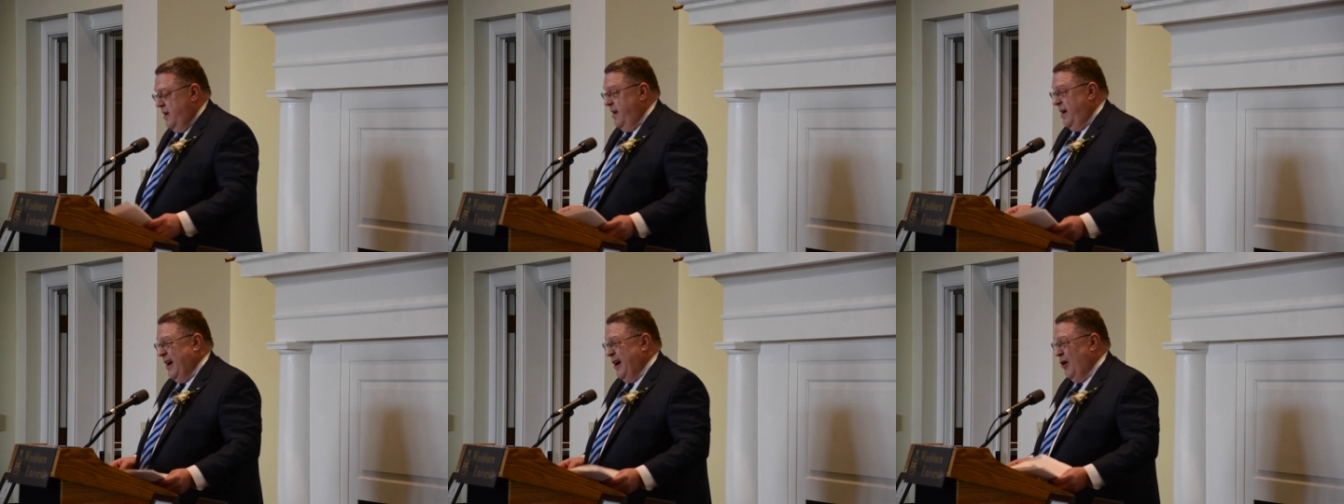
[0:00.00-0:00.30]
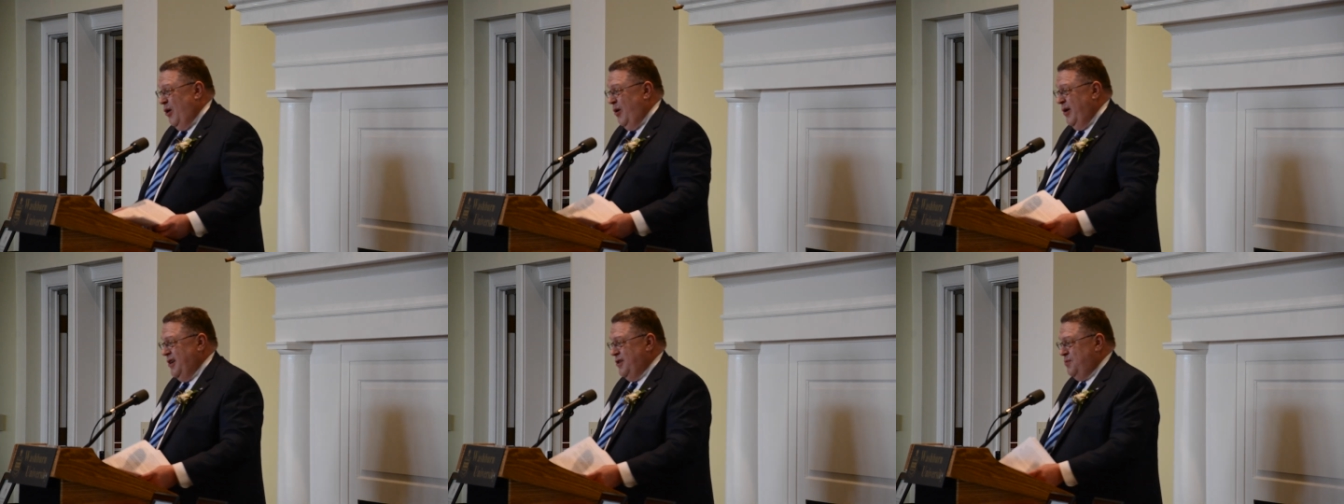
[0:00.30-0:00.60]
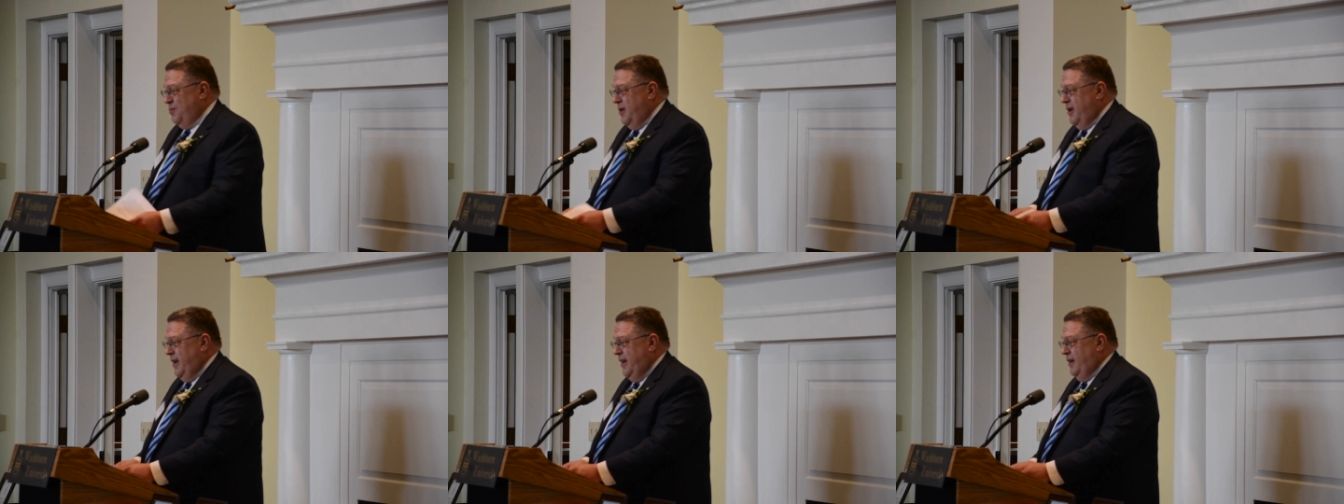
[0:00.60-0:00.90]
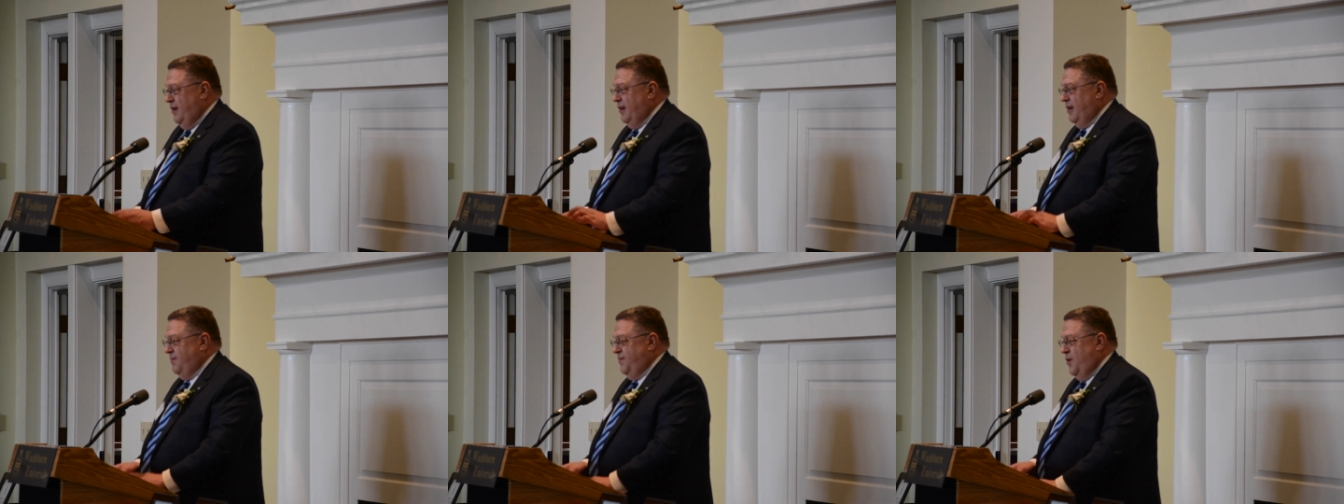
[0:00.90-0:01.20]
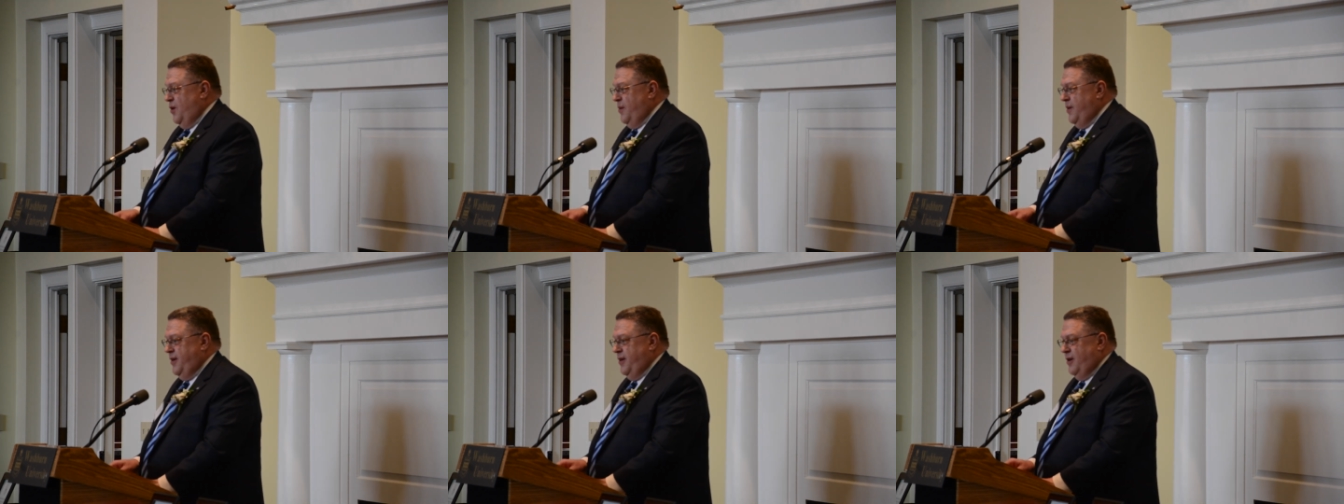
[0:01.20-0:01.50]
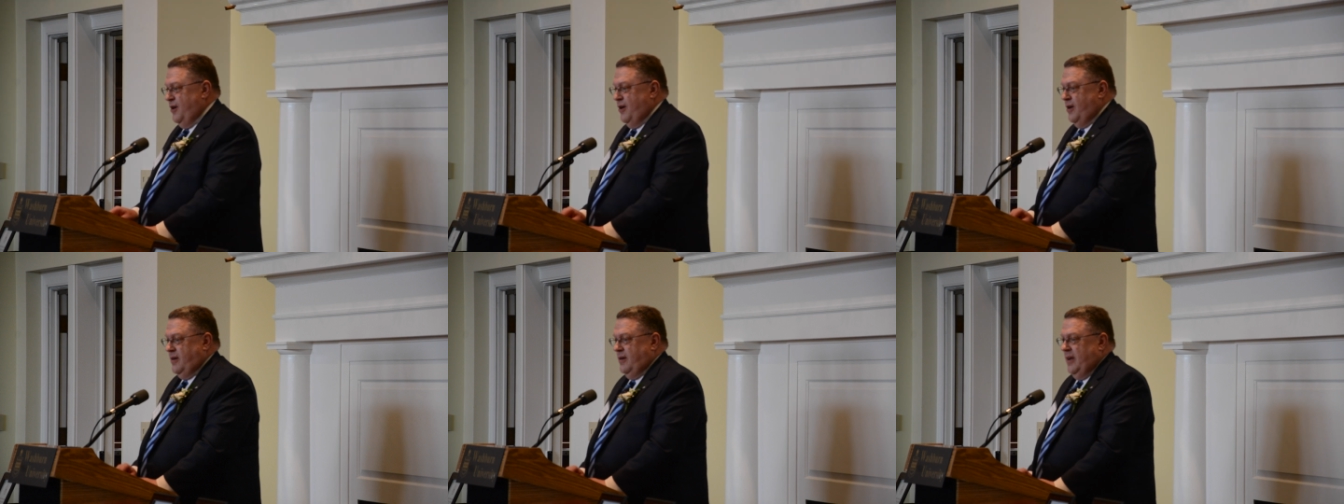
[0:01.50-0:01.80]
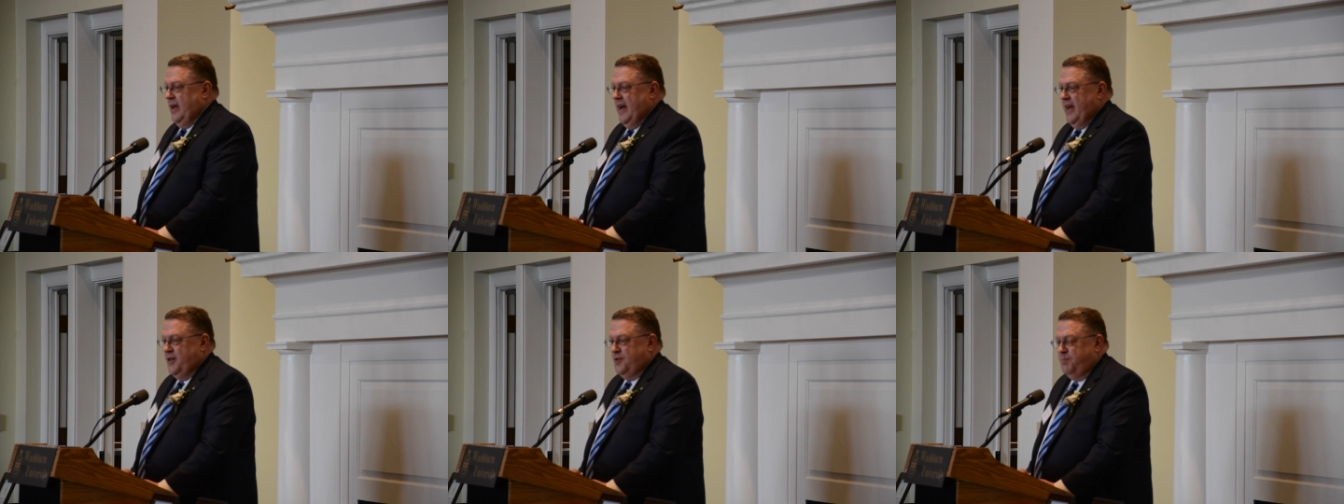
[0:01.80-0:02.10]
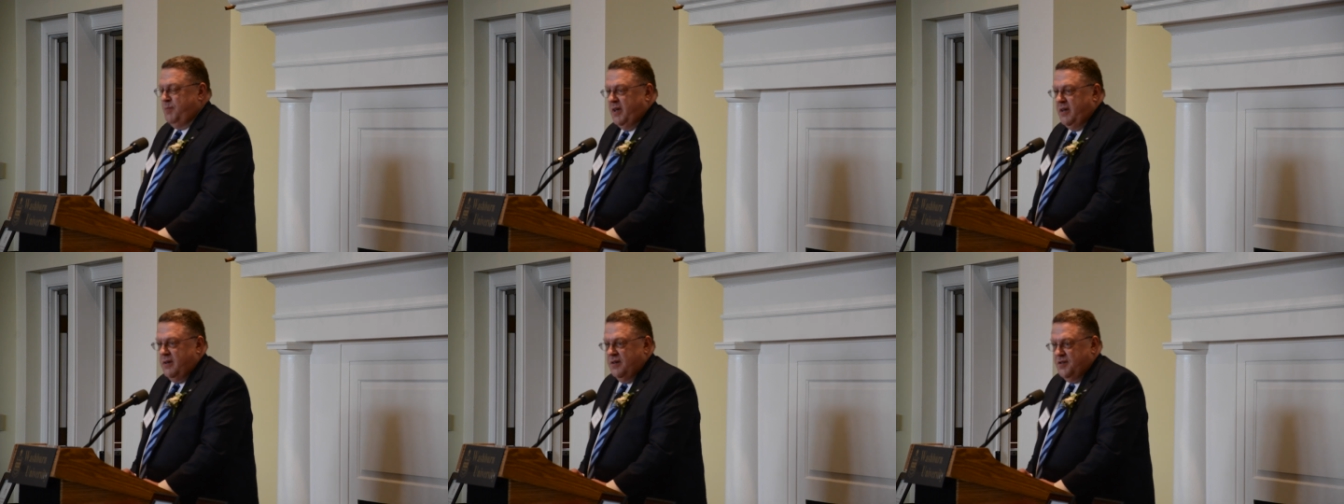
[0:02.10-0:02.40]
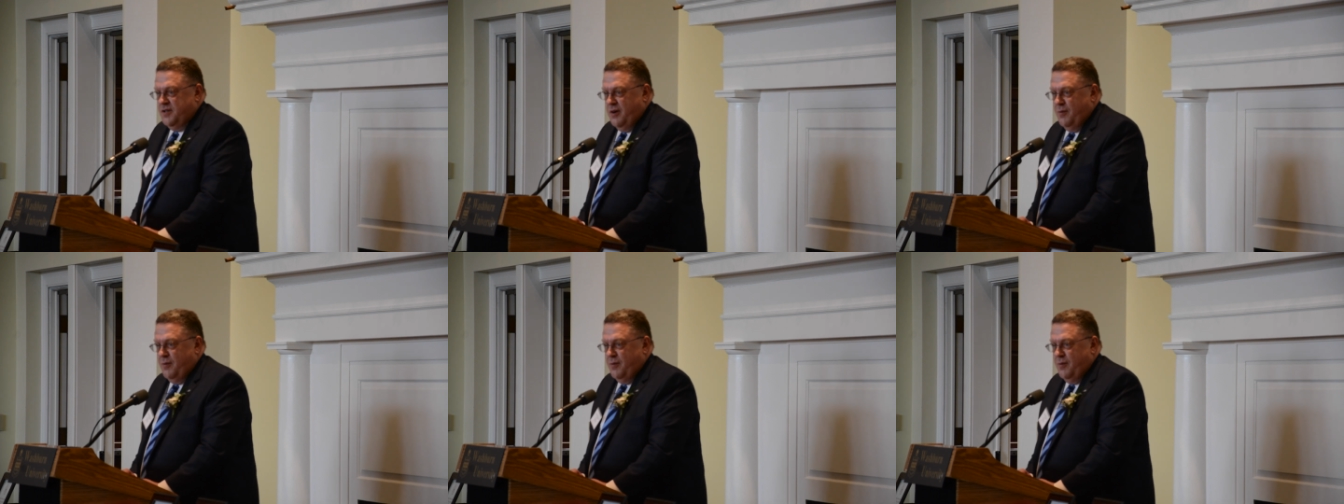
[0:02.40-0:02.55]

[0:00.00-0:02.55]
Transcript: I always really looked forward to her class because